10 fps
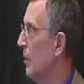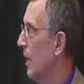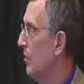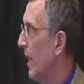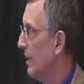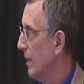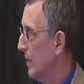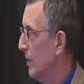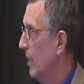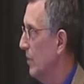And BACnet
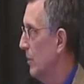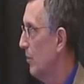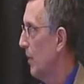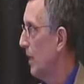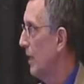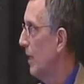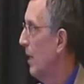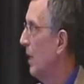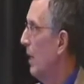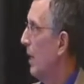could come into play.
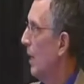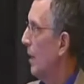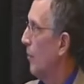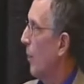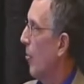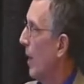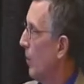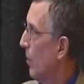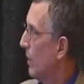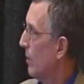I
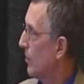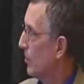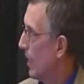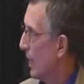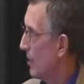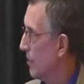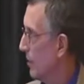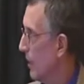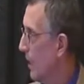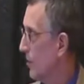want to know the status of
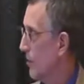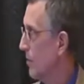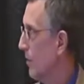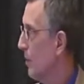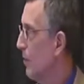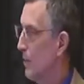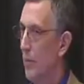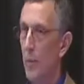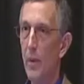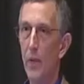the lights. I want to put
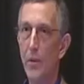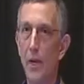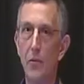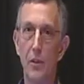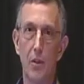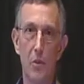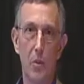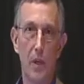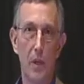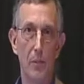them in my graphic
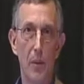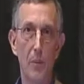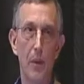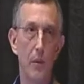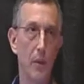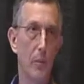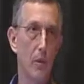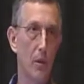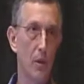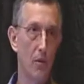display. Maybe I want to be
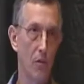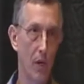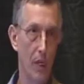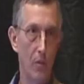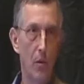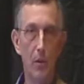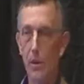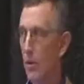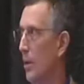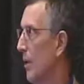able to override them, all
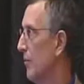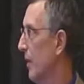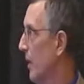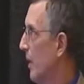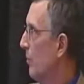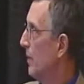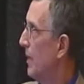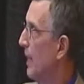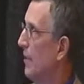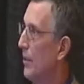this stuff. But
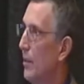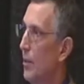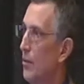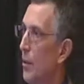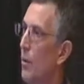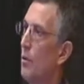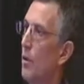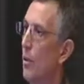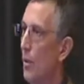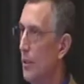now that the controls
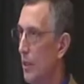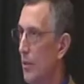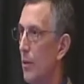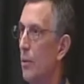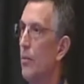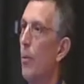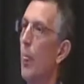are all digital,